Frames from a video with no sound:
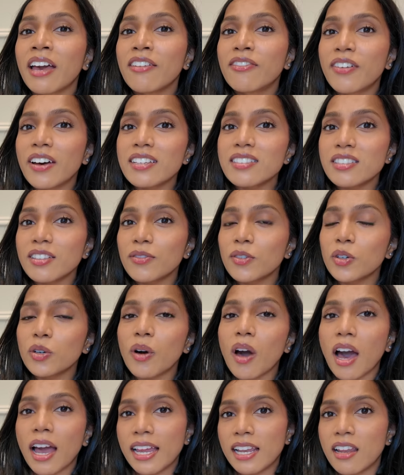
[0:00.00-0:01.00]
First of
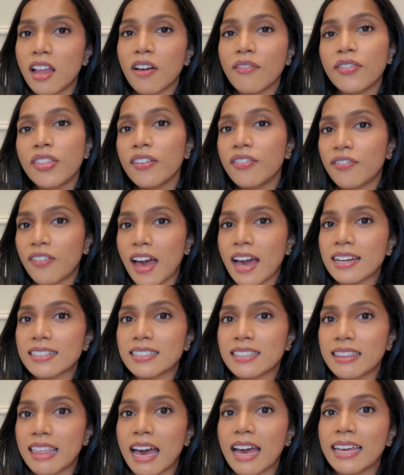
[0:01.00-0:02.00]
all, I love the
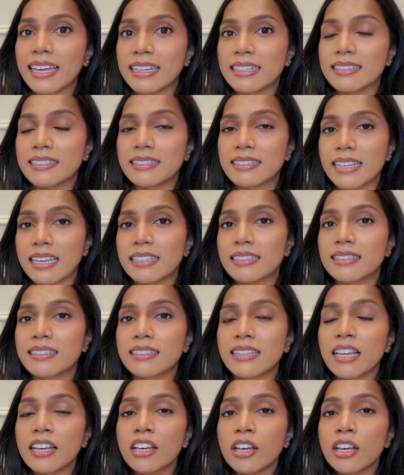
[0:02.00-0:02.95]
fact that it sits